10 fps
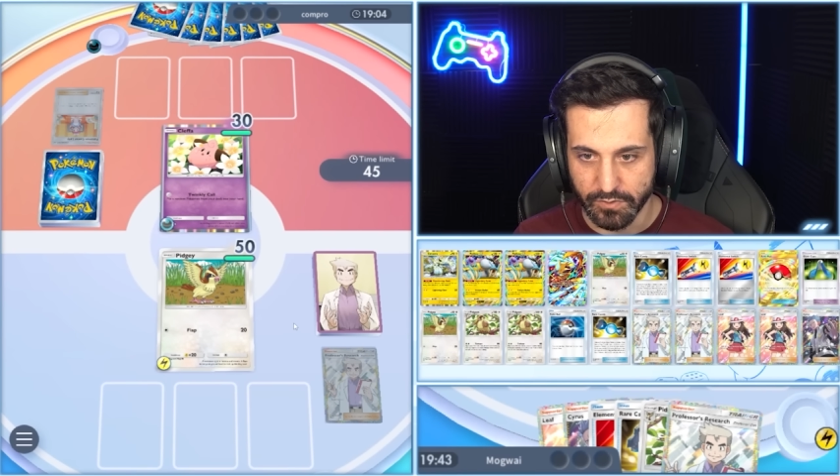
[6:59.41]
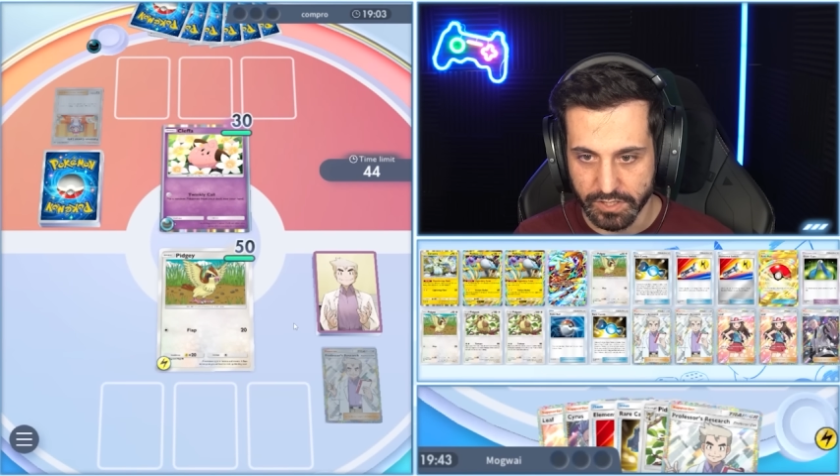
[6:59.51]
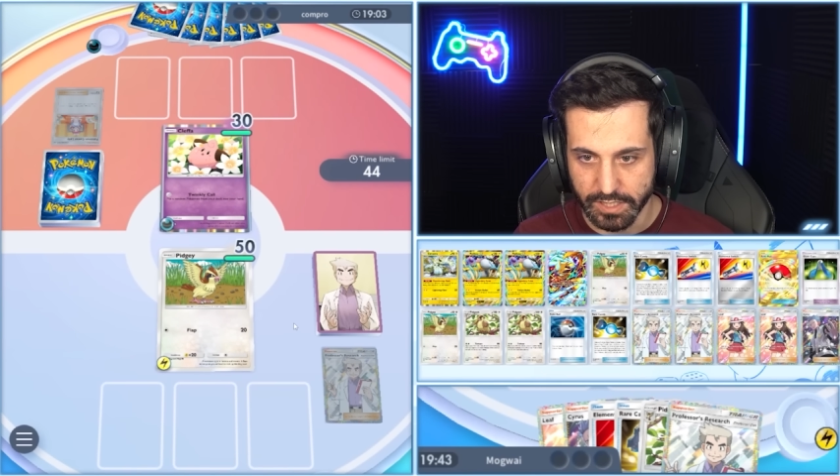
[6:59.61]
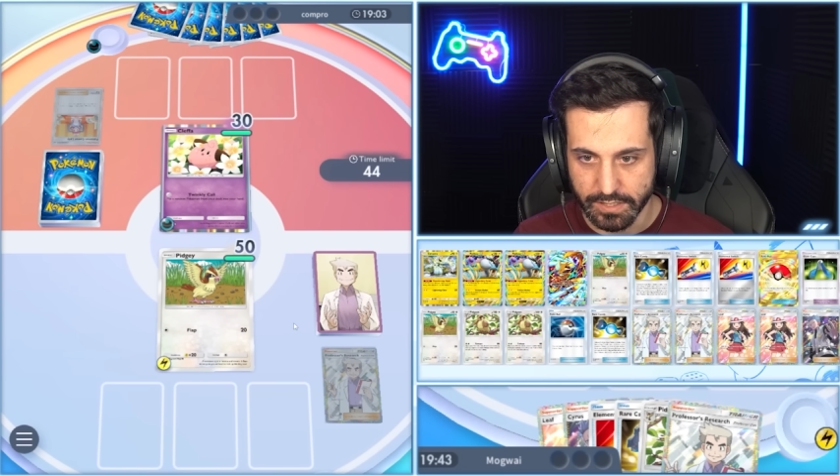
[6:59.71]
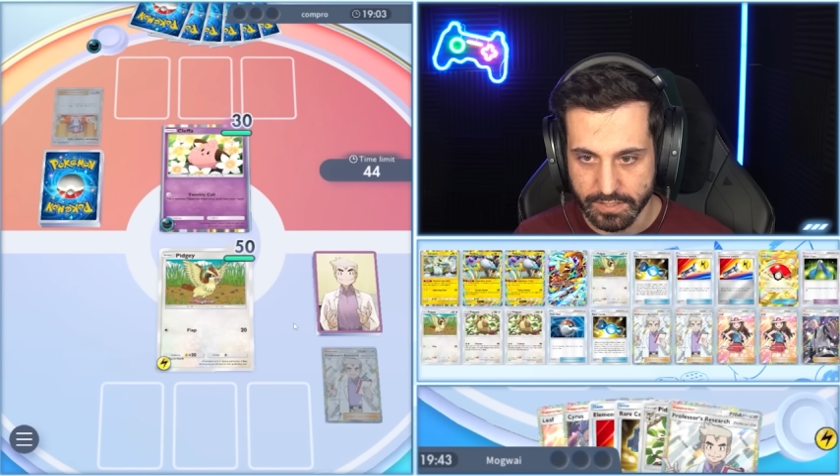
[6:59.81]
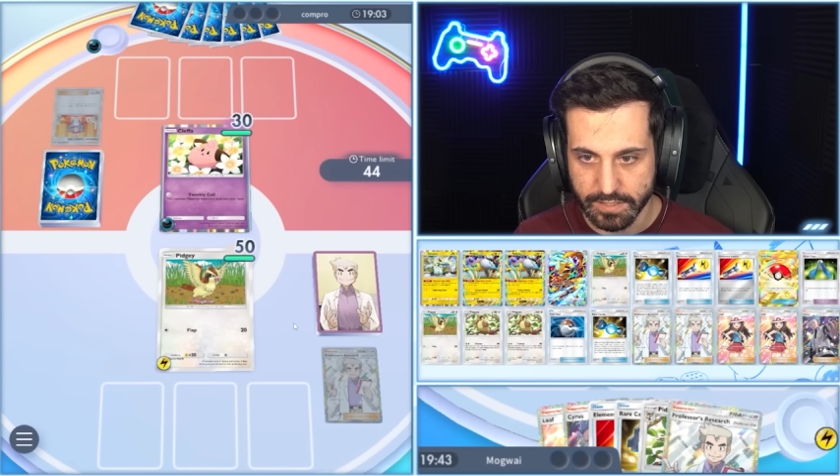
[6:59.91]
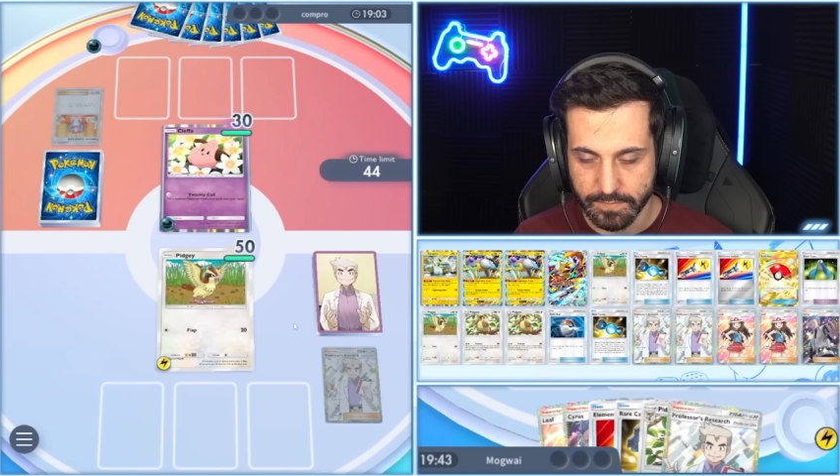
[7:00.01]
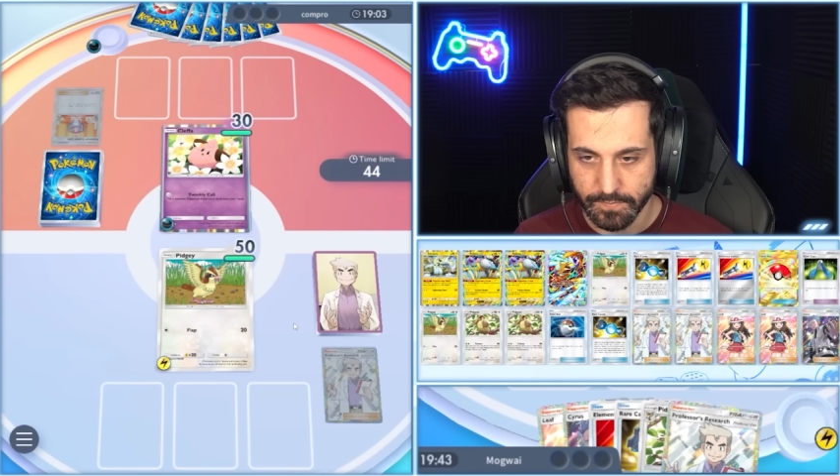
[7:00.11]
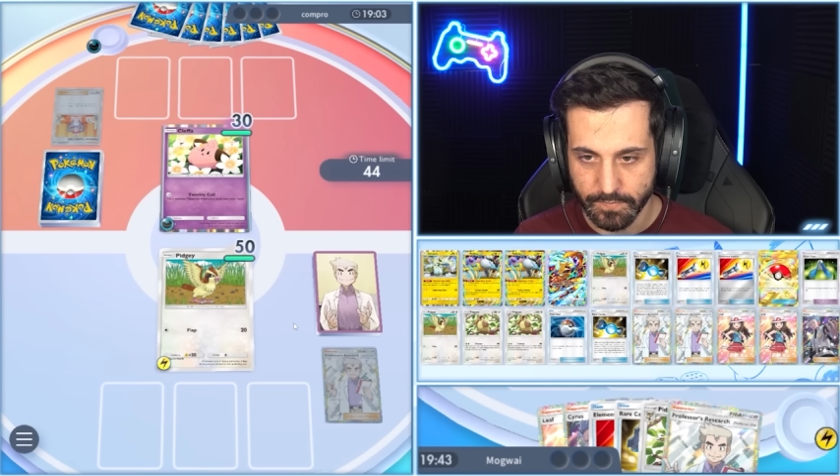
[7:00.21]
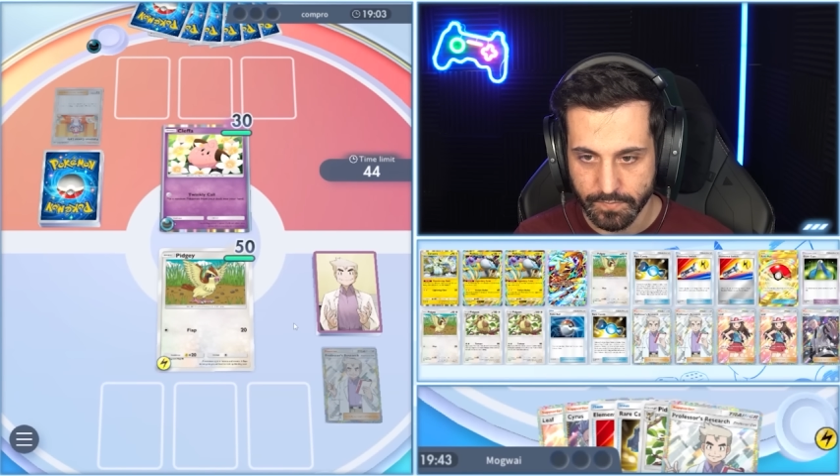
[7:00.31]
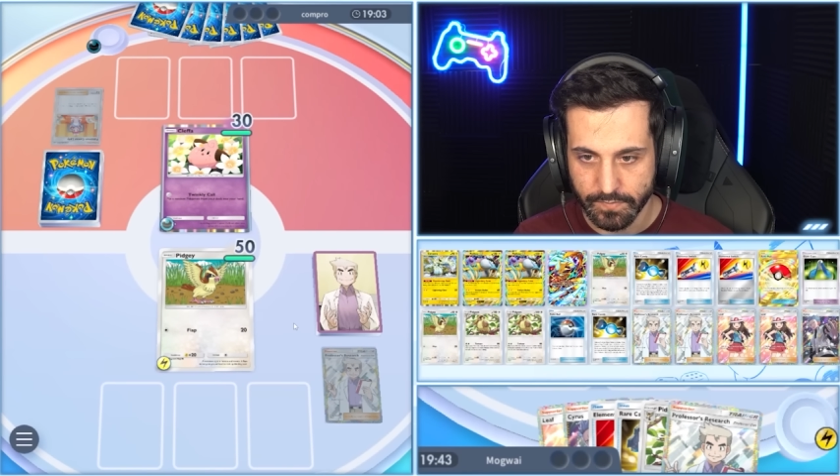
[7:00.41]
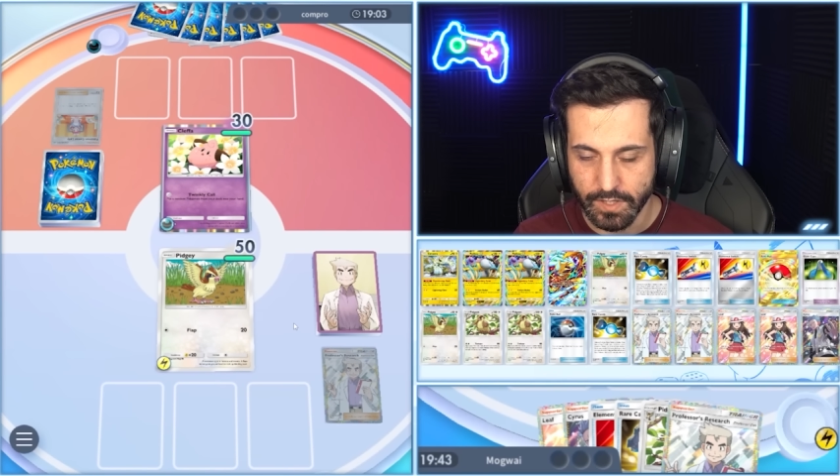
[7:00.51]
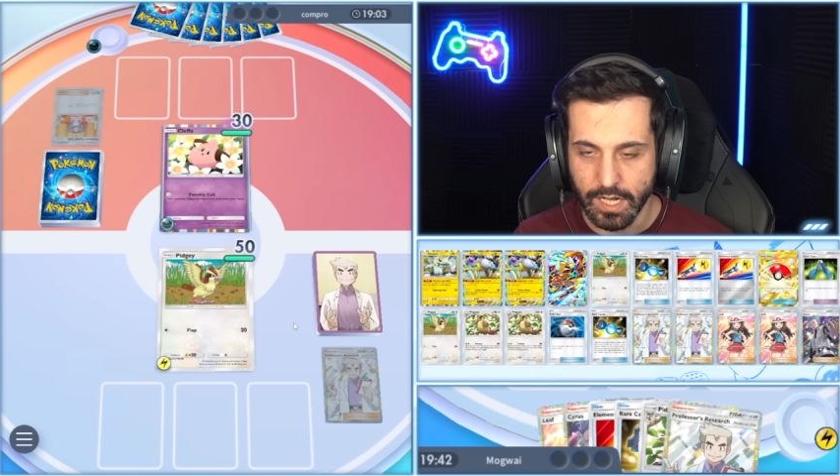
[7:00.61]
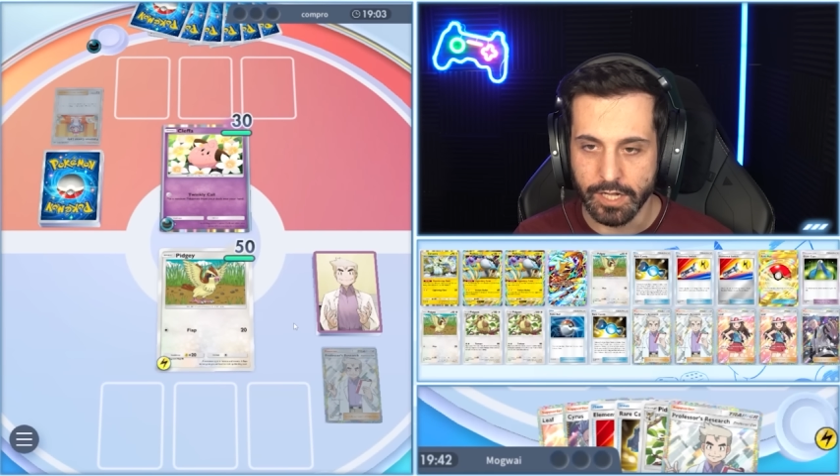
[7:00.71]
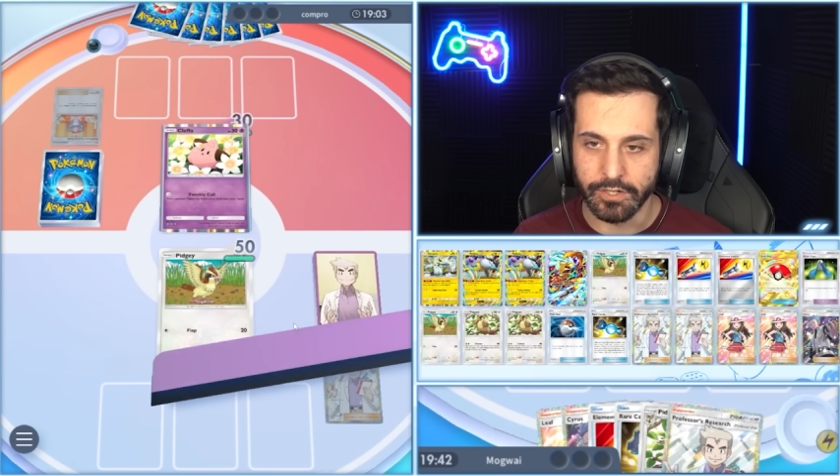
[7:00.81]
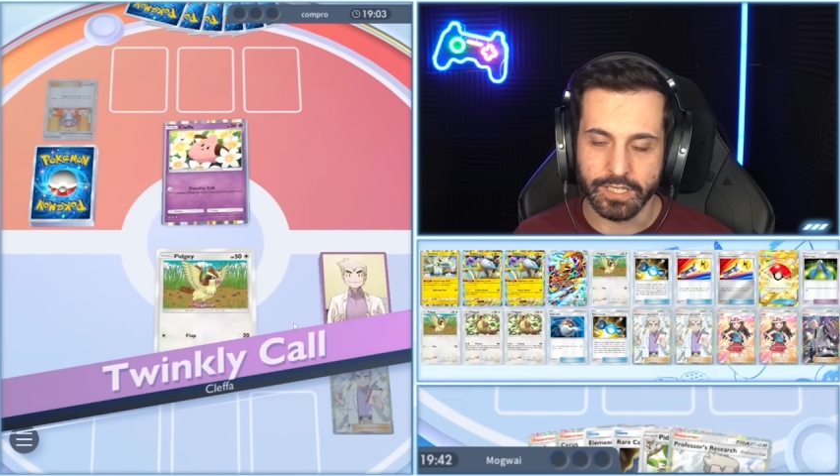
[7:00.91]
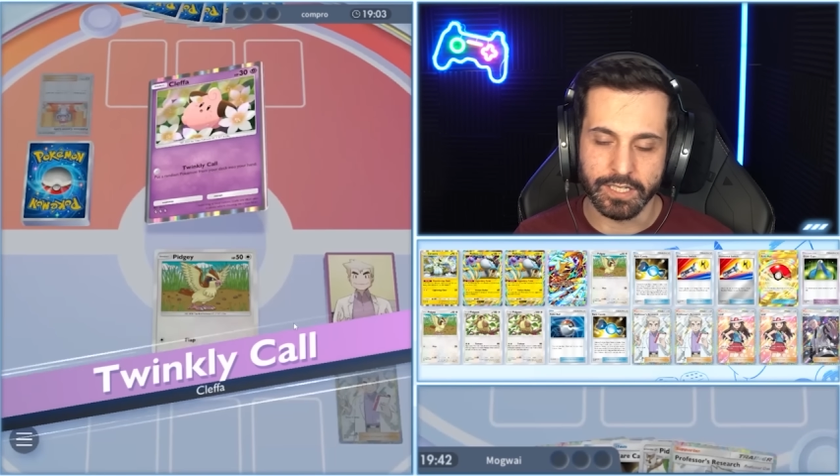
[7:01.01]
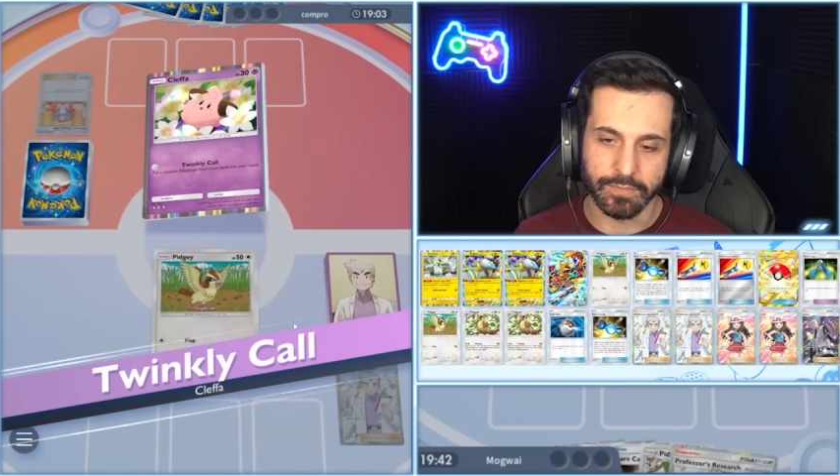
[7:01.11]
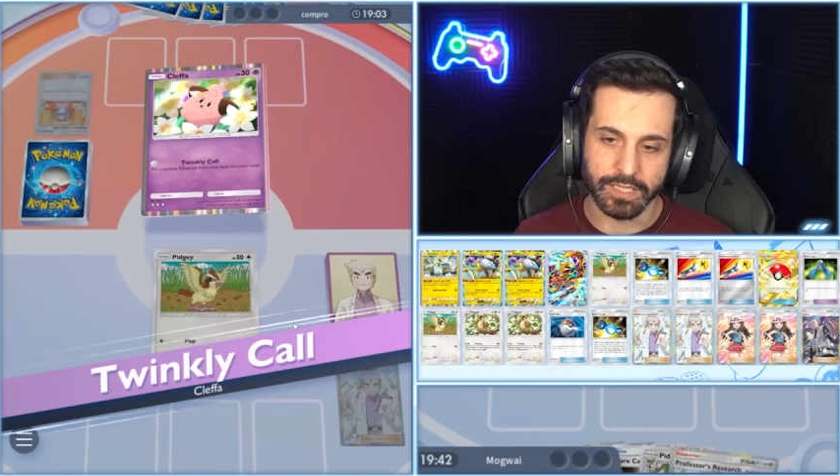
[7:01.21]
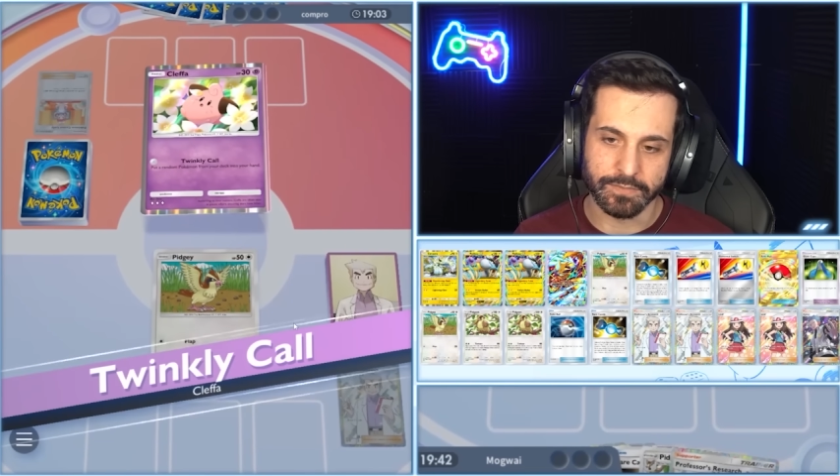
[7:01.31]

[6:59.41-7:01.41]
over the gust. Nah, you're kidding me.